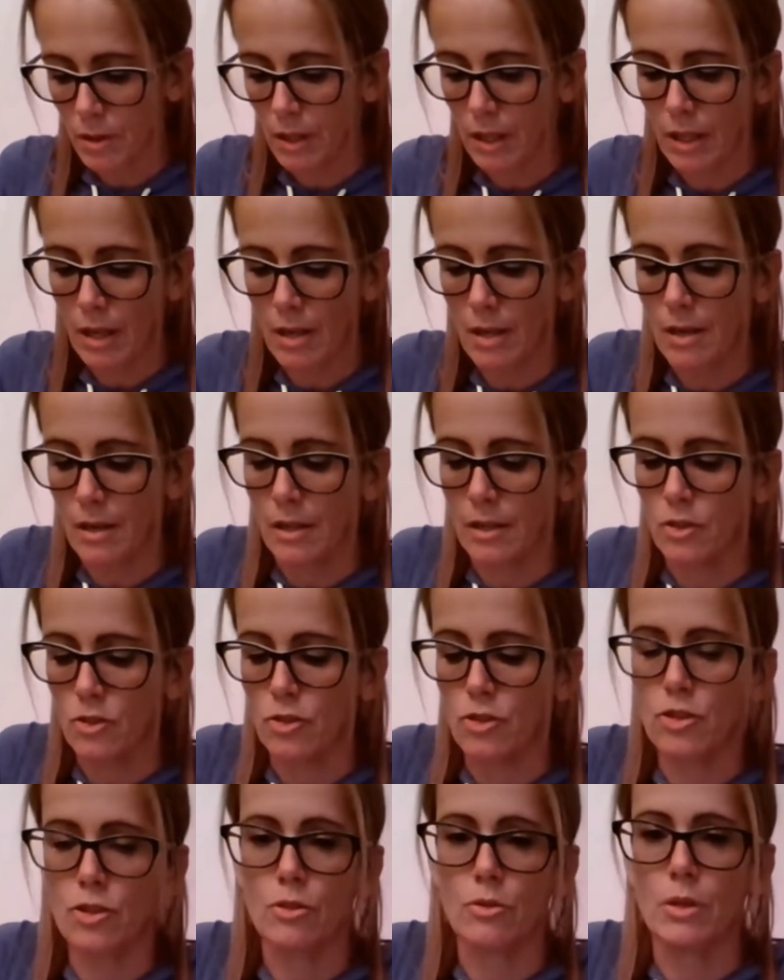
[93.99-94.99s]
kind
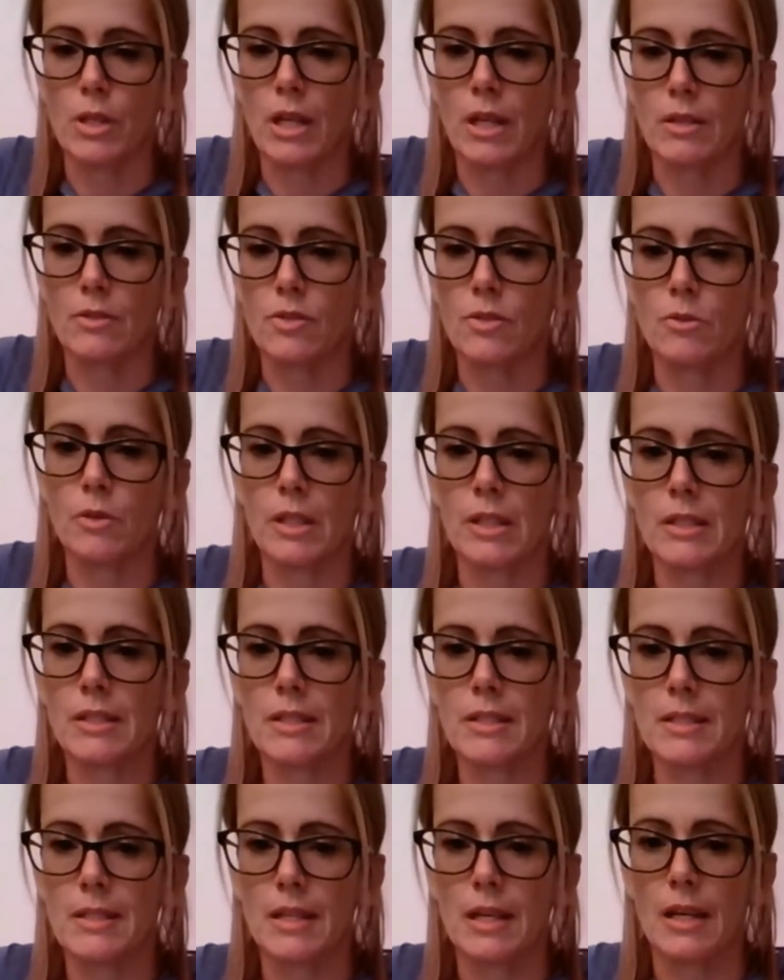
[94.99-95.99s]
to it, as you can
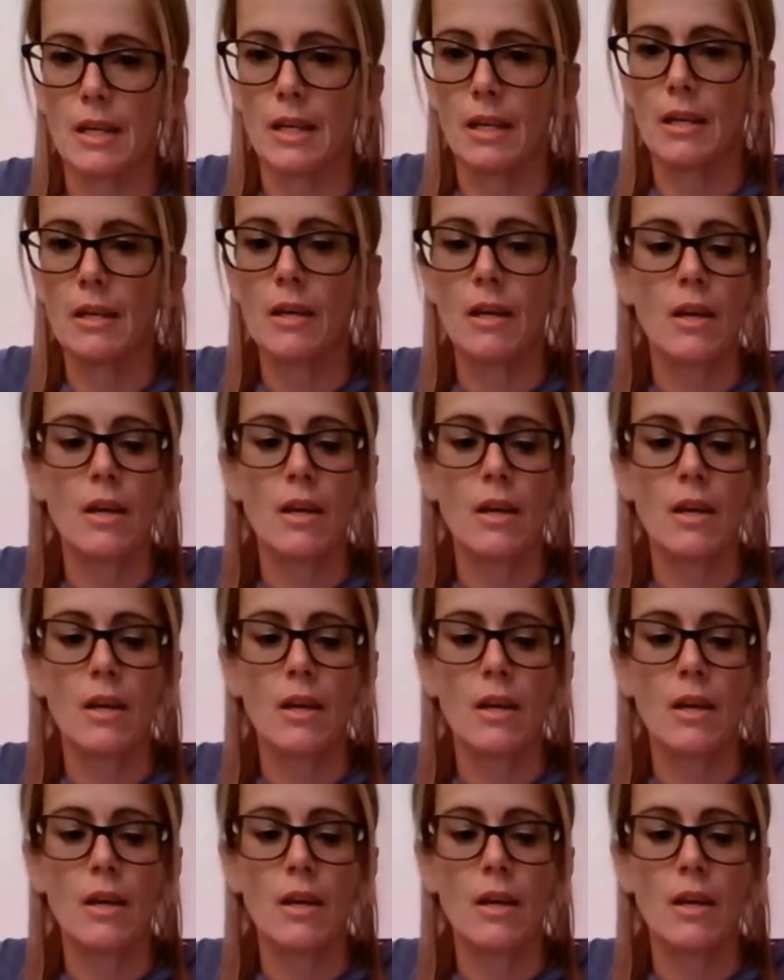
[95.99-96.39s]
see.